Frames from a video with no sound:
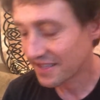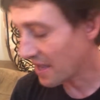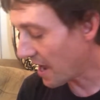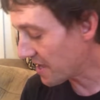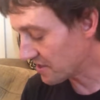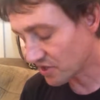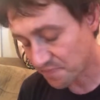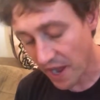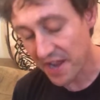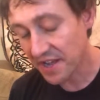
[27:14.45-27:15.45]
The, I, there's
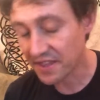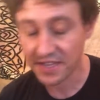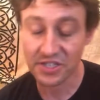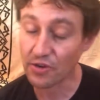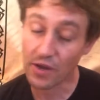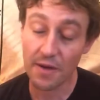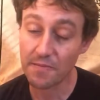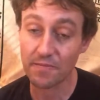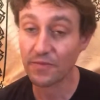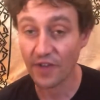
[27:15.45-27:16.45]
buy nothing. So
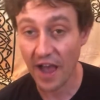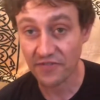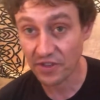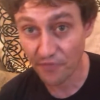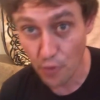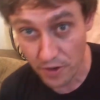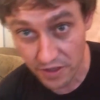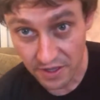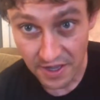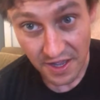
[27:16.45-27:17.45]
come after the
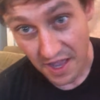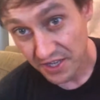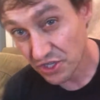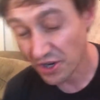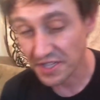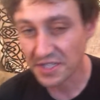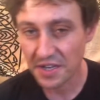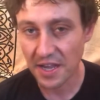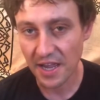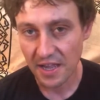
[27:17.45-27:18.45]
fourth, starting
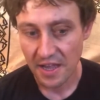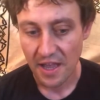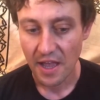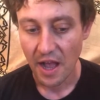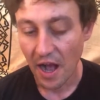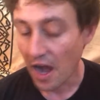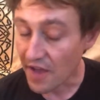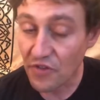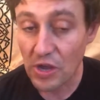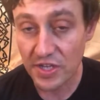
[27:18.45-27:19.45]
Sunday. Uh,
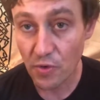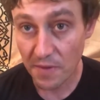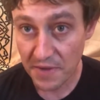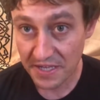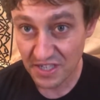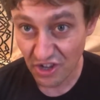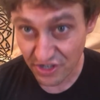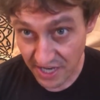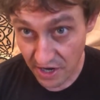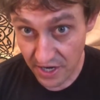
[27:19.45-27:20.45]
if you guys want to be in
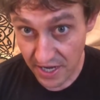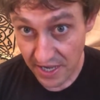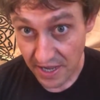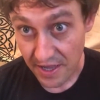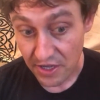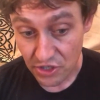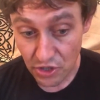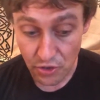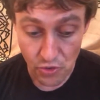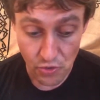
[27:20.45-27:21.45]
solidarity,
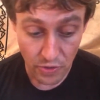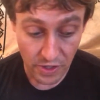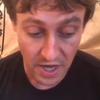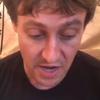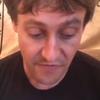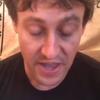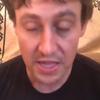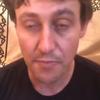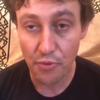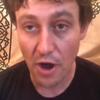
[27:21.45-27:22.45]
to kind of hit
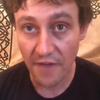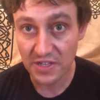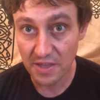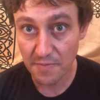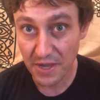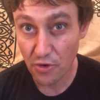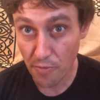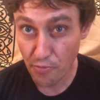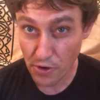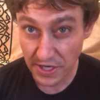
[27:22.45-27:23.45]
the profits, the big
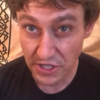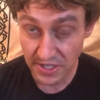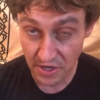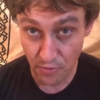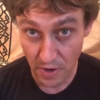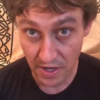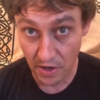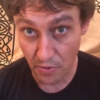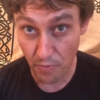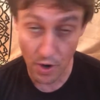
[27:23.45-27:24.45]
corporations that are running
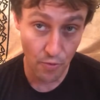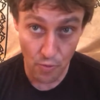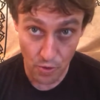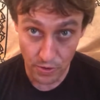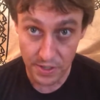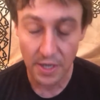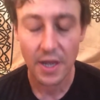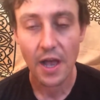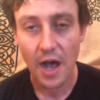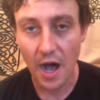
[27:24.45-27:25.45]
our, our world.
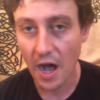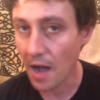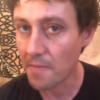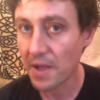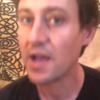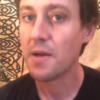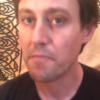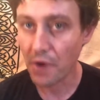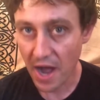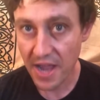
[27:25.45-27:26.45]
Um,
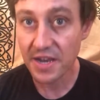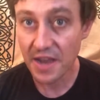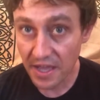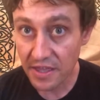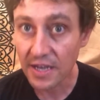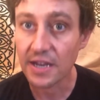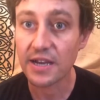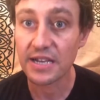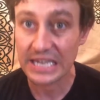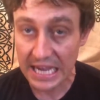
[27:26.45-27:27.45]
buy nothing
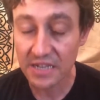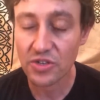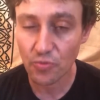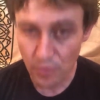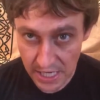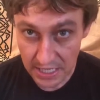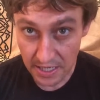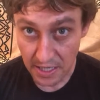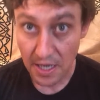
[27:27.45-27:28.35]
next week.